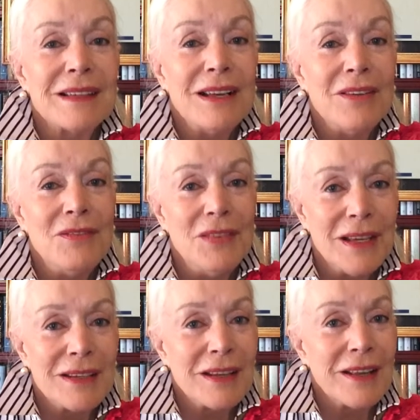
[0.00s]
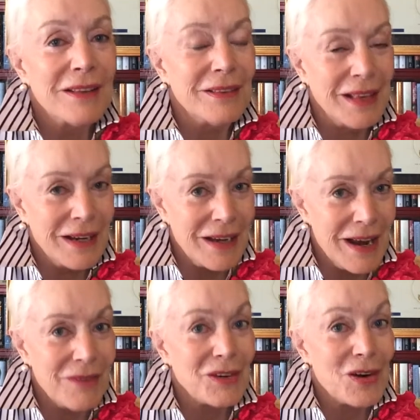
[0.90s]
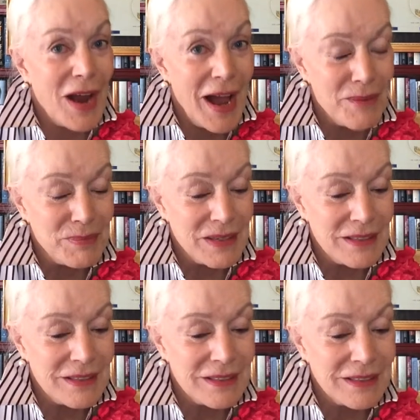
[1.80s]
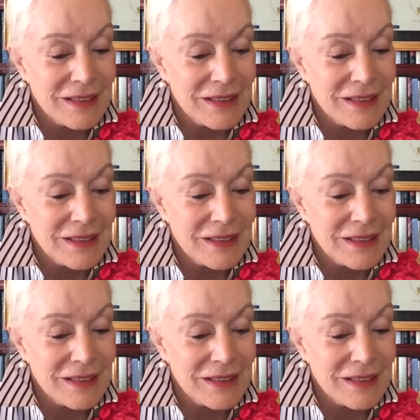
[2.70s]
an event that never happened.